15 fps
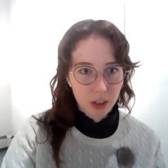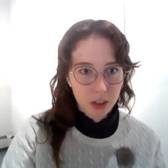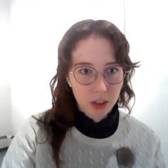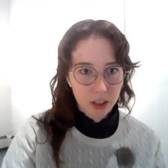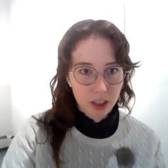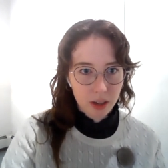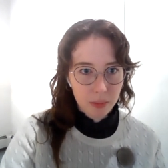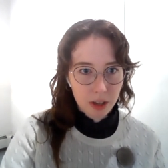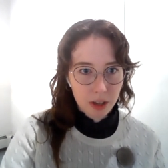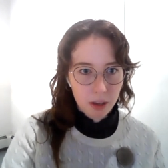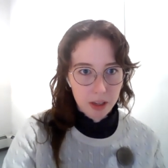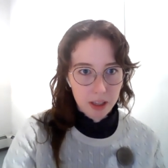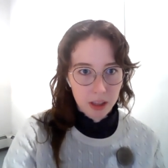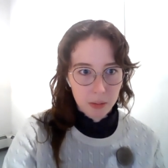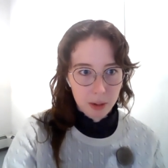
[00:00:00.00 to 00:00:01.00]
hold on, I'm not
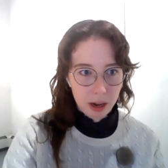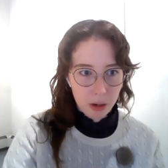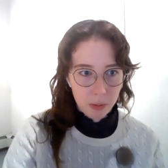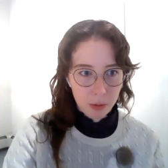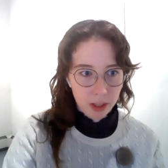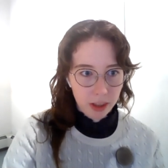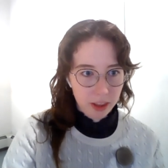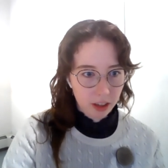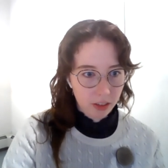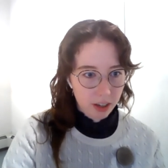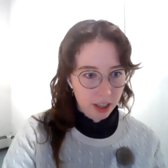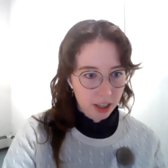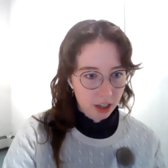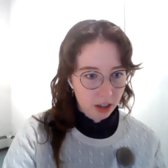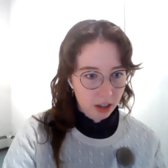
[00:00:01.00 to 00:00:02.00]
in the PowerPoint thing
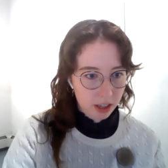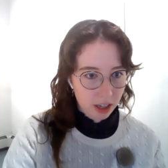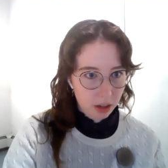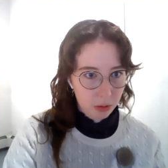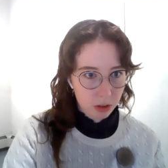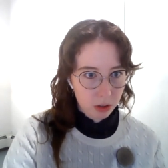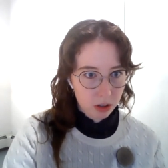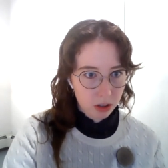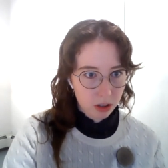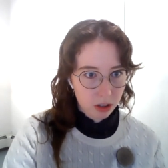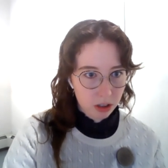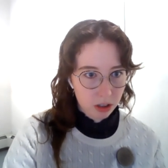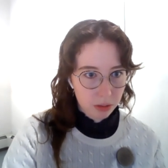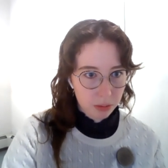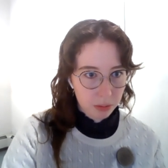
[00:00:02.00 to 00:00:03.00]
right now, and I will
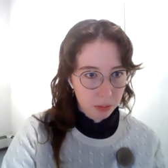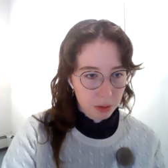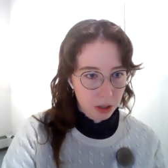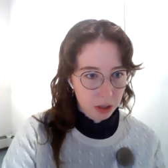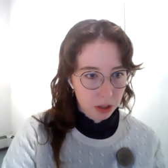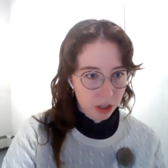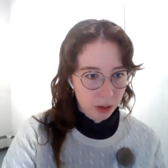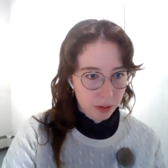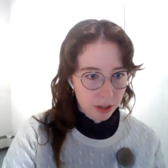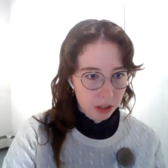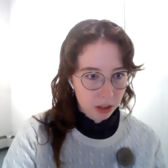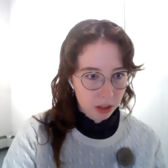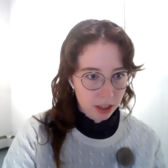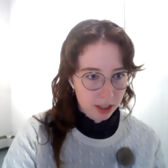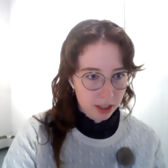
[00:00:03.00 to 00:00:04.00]
share my
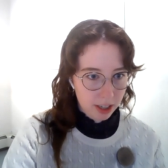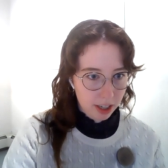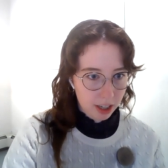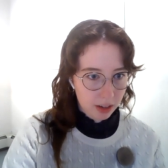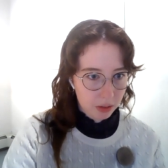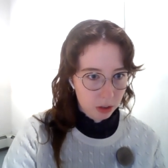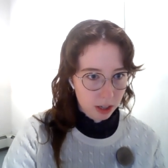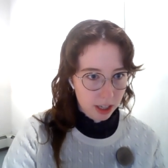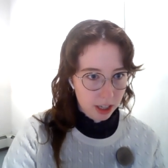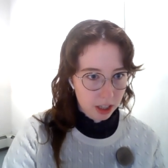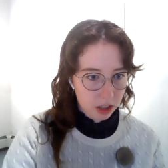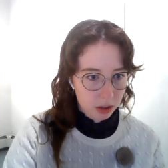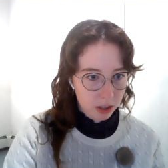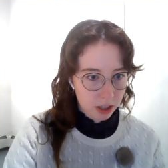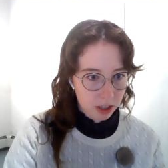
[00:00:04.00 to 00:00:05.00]
screen in a second after so I
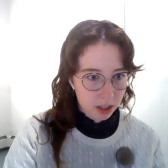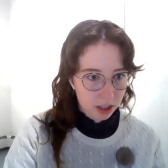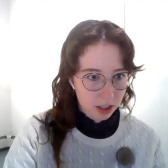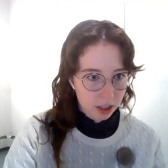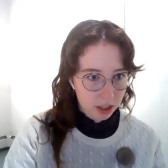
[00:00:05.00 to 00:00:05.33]
get to it. I